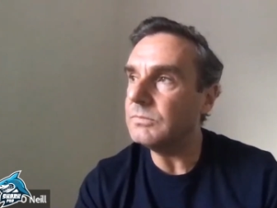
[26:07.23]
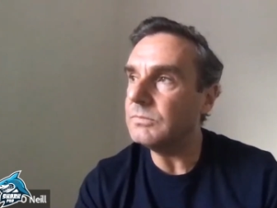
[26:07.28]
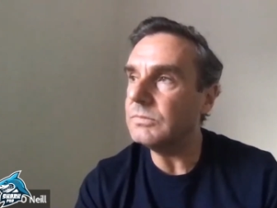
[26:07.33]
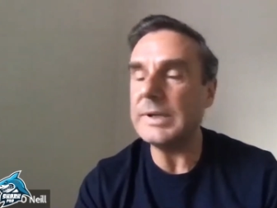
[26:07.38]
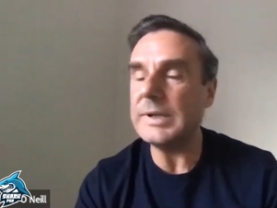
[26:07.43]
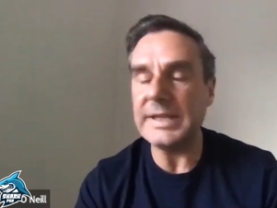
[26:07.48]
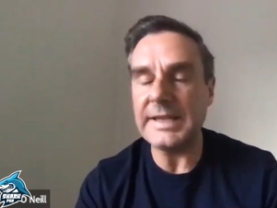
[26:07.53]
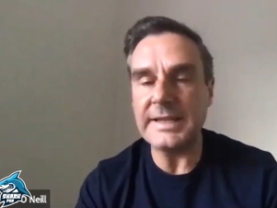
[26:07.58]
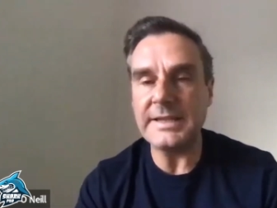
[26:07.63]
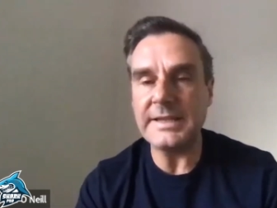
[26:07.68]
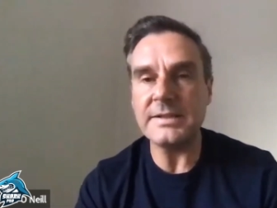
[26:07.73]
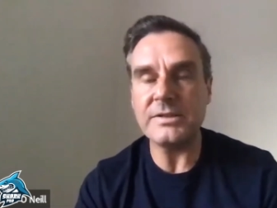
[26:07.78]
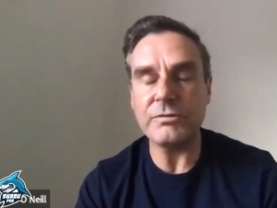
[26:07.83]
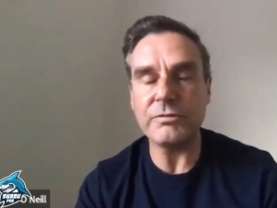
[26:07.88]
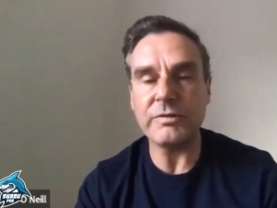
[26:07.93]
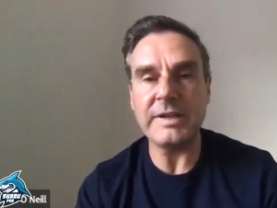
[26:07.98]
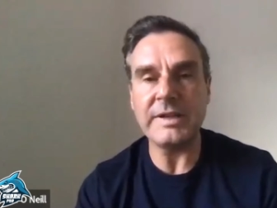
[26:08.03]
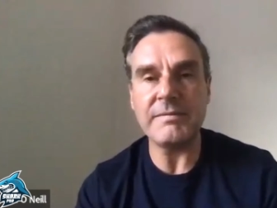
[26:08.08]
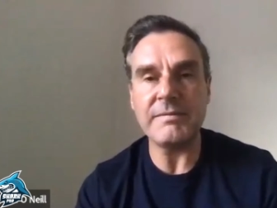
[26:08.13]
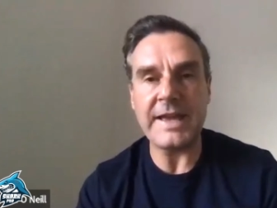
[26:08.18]
we needed to
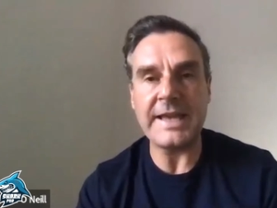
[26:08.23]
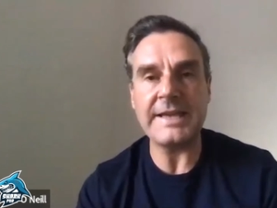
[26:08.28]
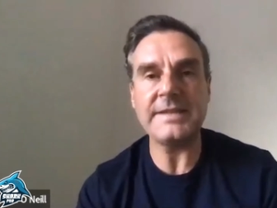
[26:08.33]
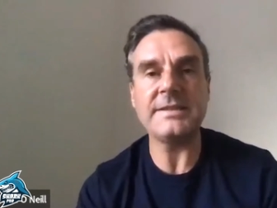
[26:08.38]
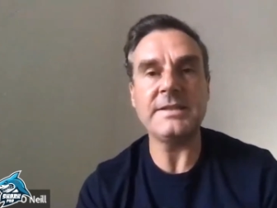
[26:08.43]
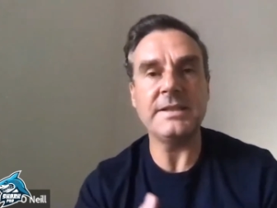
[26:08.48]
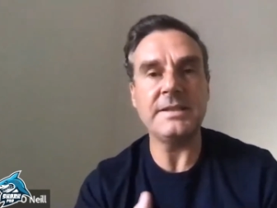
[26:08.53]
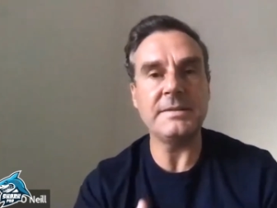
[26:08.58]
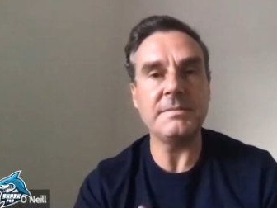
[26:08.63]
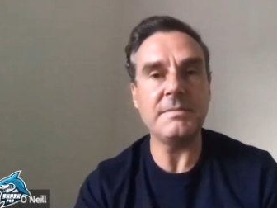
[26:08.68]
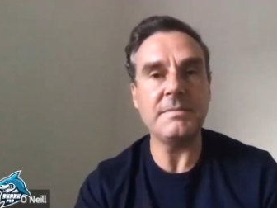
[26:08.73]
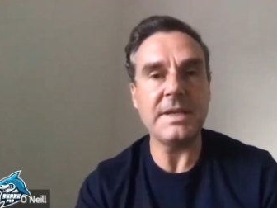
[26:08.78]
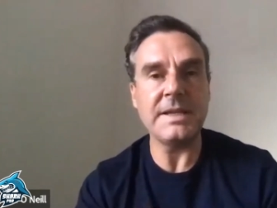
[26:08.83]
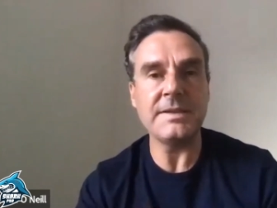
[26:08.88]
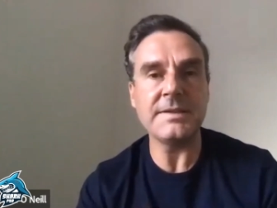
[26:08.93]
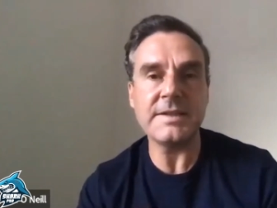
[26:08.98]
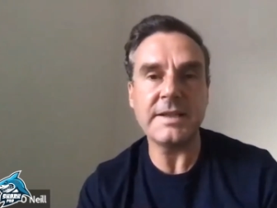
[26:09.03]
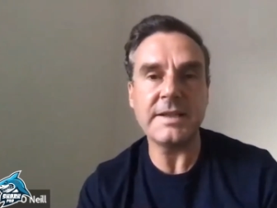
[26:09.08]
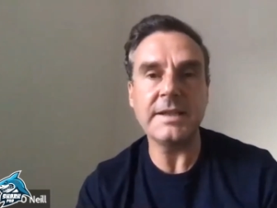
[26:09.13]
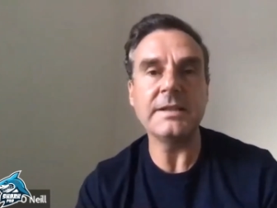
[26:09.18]
reinvest in
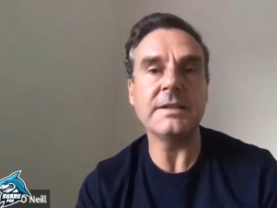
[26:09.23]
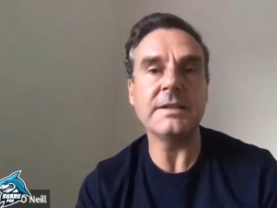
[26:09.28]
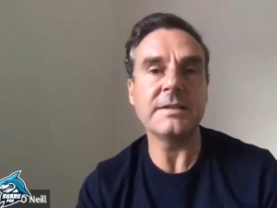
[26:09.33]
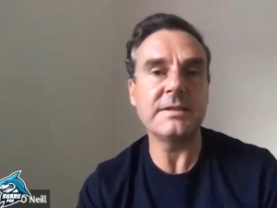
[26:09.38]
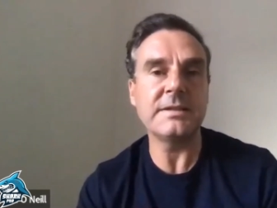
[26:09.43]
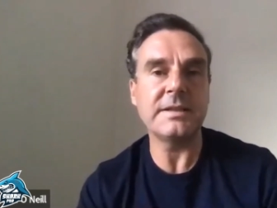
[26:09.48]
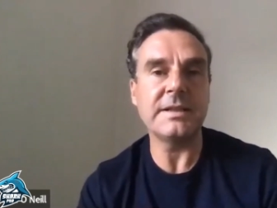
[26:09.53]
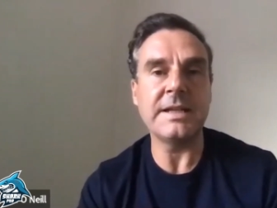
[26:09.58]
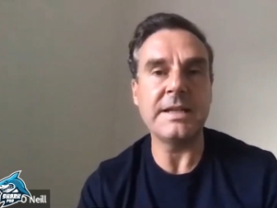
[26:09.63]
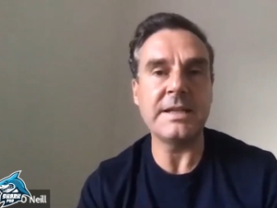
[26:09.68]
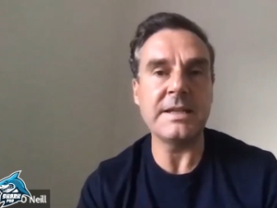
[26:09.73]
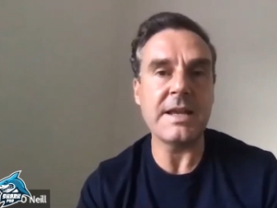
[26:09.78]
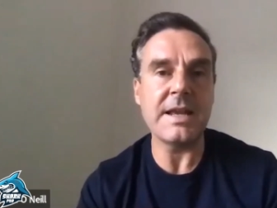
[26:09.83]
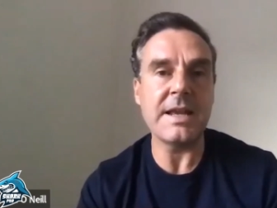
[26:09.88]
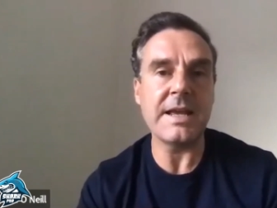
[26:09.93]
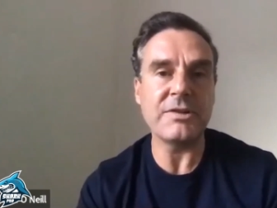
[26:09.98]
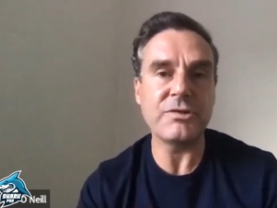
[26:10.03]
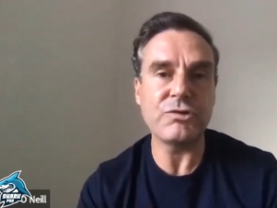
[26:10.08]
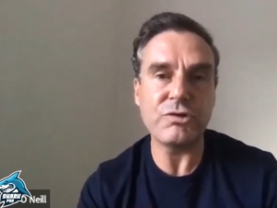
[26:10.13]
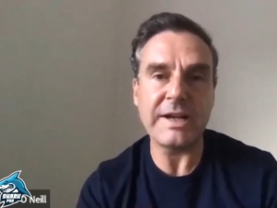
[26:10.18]
in skills and
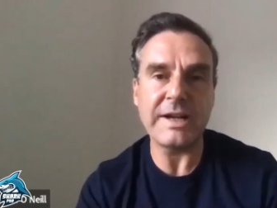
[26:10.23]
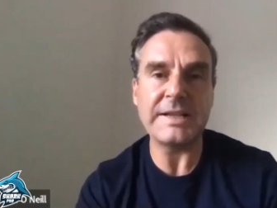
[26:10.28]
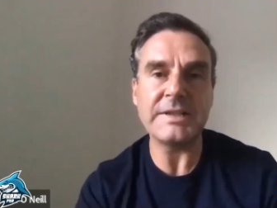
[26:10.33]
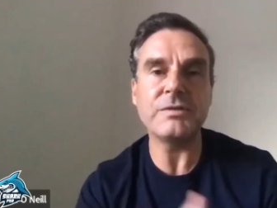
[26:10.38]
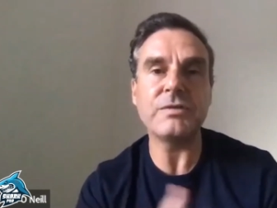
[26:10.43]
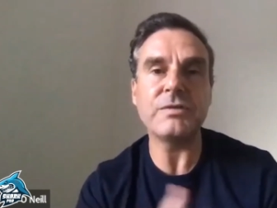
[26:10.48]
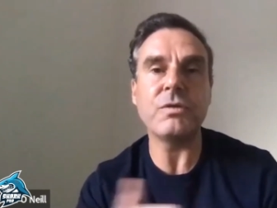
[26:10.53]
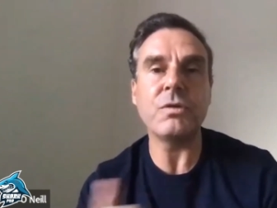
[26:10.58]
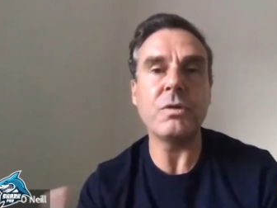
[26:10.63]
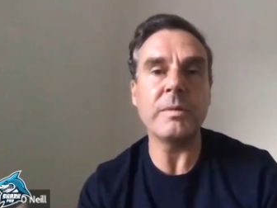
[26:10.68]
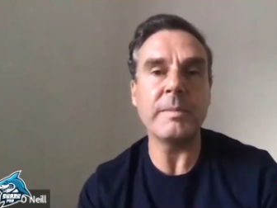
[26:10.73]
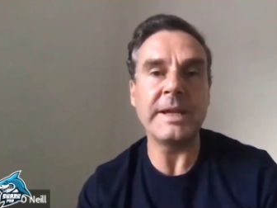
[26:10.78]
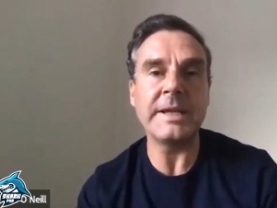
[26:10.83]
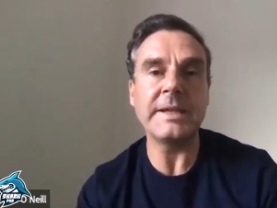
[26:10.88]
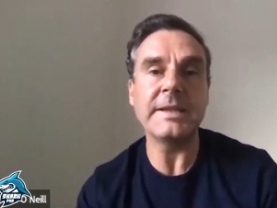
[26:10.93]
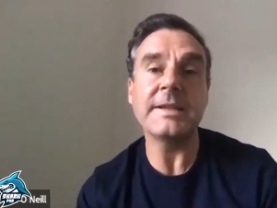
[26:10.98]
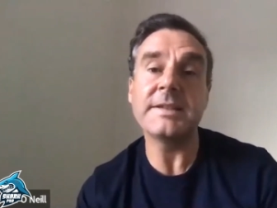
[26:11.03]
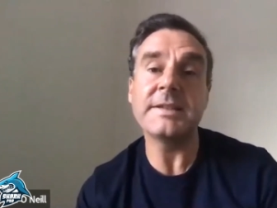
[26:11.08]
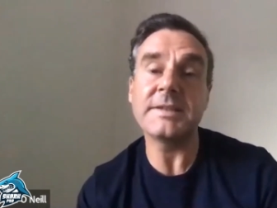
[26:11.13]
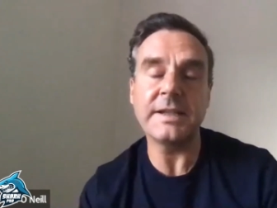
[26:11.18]
and
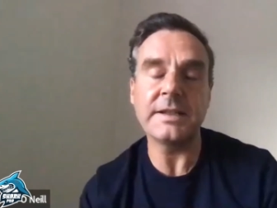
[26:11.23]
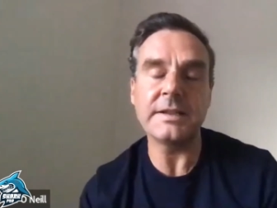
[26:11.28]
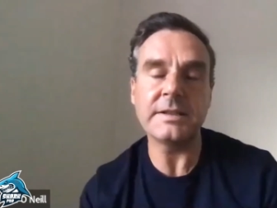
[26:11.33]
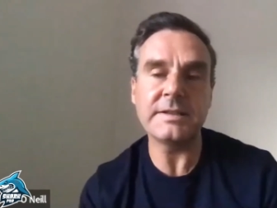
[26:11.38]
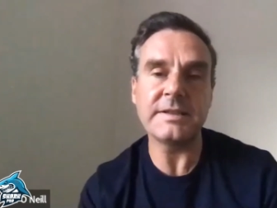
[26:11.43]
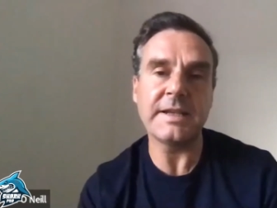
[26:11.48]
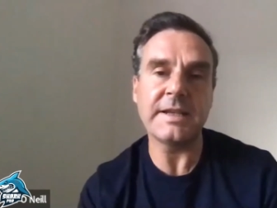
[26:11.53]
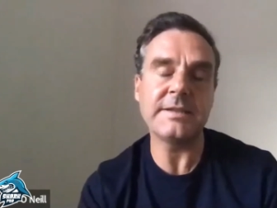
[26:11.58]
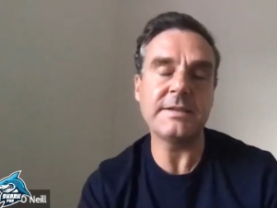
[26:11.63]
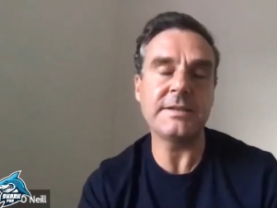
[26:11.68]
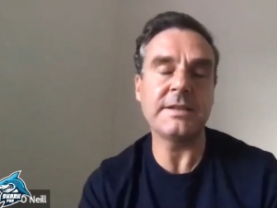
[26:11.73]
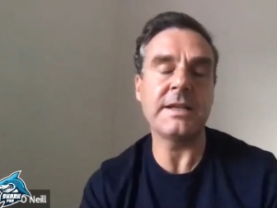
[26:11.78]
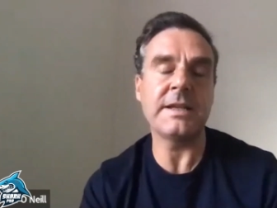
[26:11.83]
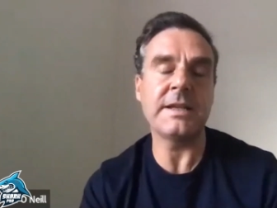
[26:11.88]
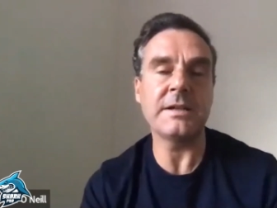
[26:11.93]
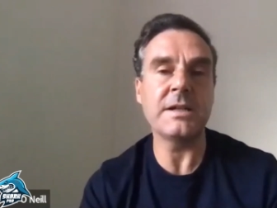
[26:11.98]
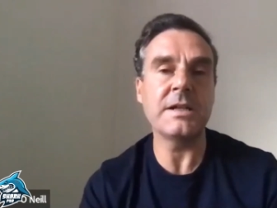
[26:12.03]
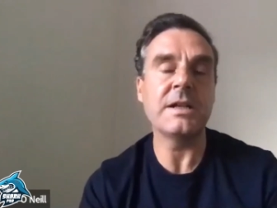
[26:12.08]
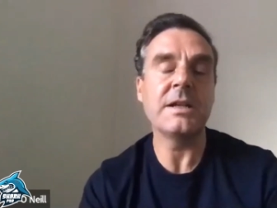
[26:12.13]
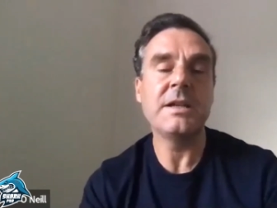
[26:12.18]
transforming the skill sets that
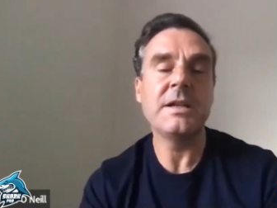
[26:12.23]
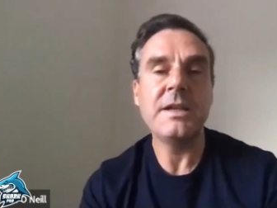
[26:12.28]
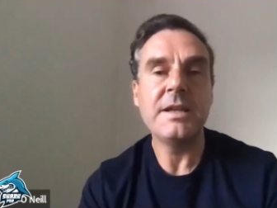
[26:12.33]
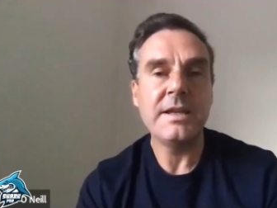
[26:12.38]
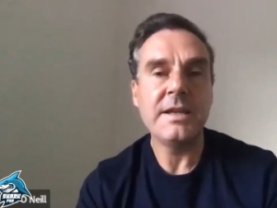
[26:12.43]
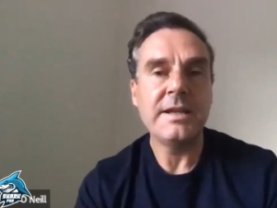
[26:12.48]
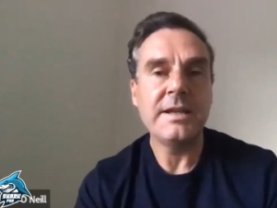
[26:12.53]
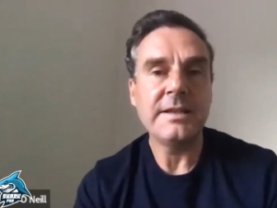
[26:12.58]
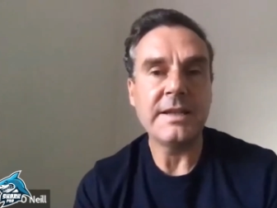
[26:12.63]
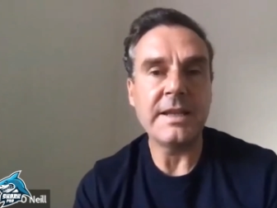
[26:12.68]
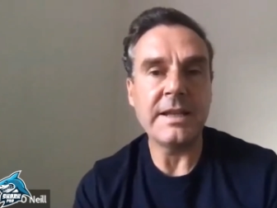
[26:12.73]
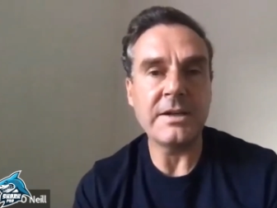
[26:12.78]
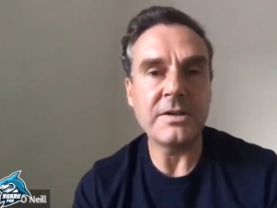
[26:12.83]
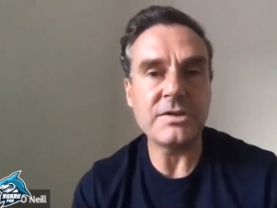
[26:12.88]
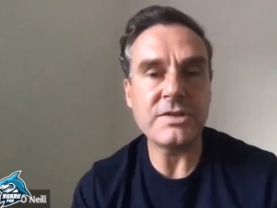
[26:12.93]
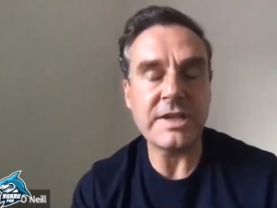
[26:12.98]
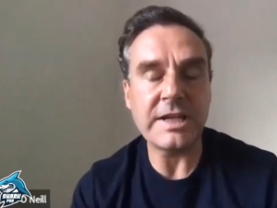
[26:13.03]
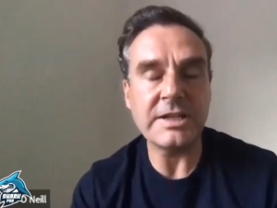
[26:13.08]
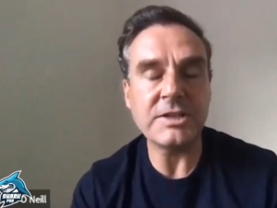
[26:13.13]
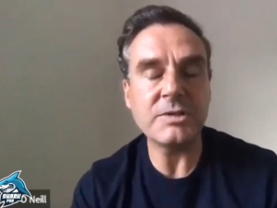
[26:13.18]
are that our
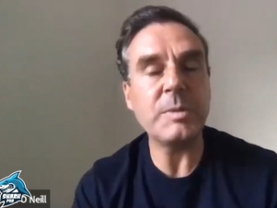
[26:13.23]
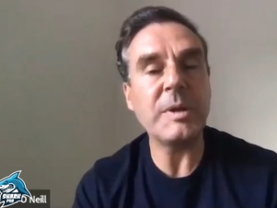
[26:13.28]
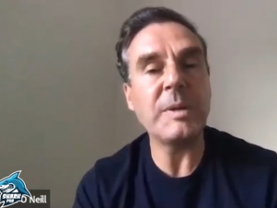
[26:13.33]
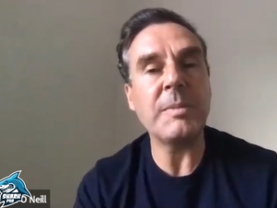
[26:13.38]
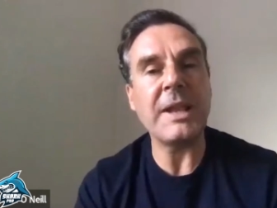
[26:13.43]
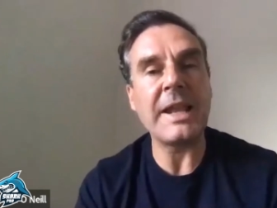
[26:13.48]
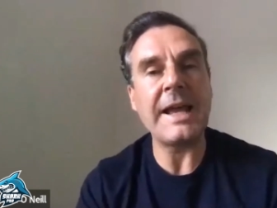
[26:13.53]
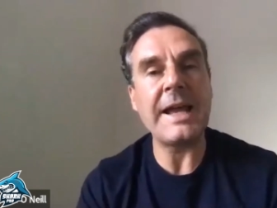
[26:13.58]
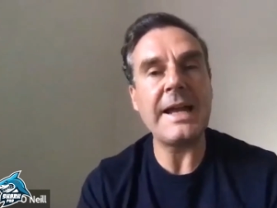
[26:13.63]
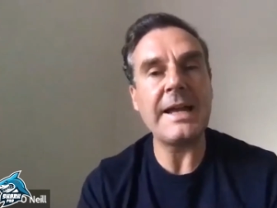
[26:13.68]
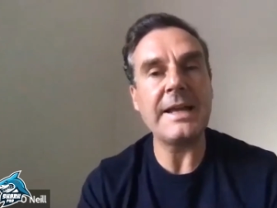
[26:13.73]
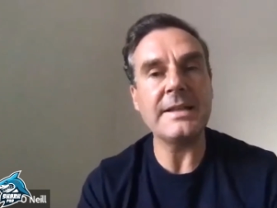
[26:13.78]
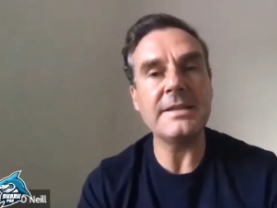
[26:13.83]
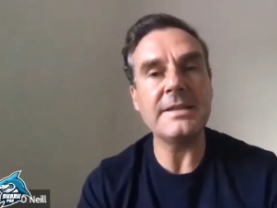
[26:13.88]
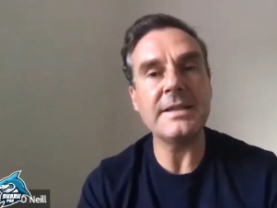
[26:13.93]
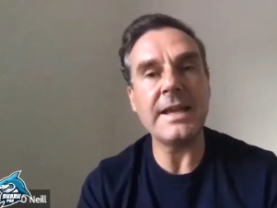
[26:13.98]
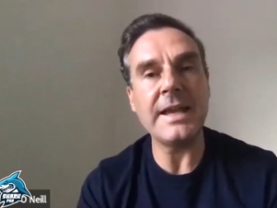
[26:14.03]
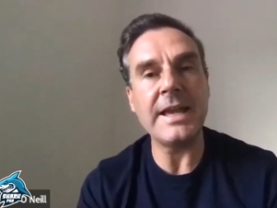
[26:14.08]
salespeople had.